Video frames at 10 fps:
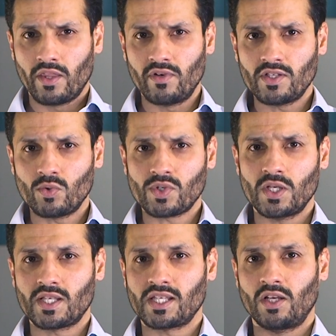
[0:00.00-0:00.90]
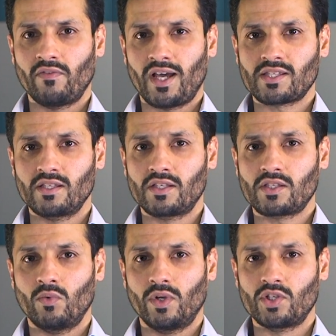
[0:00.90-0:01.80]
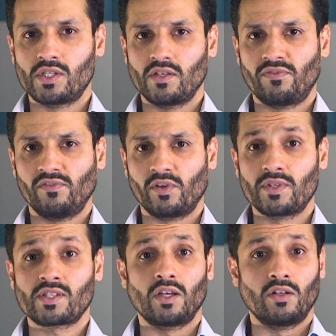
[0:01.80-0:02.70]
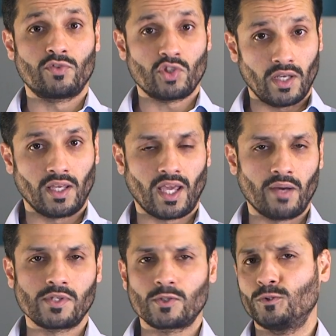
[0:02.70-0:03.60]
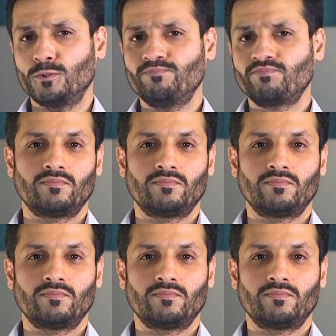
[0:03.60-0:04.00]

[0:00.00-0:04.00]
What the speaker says: There is also a sale of assets, which is different from a sale of share capital.